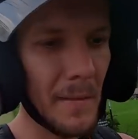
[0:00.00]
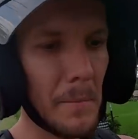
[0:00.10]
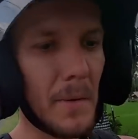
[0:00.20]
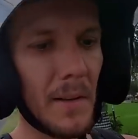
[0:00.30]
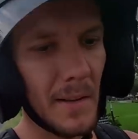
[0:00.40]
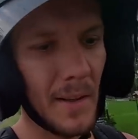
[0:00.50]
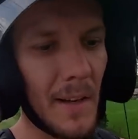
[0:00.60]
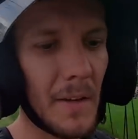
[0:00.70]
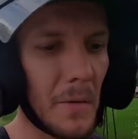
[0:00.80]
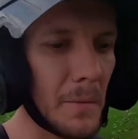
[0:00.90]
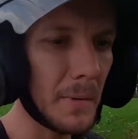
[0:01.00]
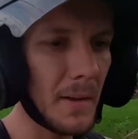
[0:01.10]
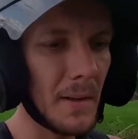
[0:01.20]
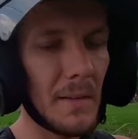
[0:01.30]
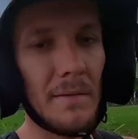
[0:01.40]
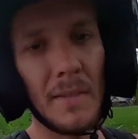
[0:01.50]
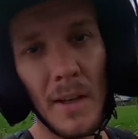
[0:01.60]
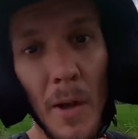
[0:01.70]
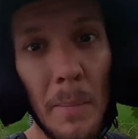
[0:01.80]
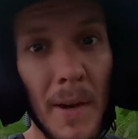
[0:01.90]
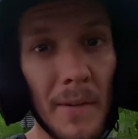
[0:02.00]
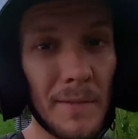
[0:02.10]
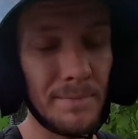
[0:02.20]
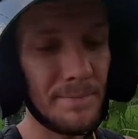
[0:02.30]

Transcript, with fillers: temple and lake will be a lot better.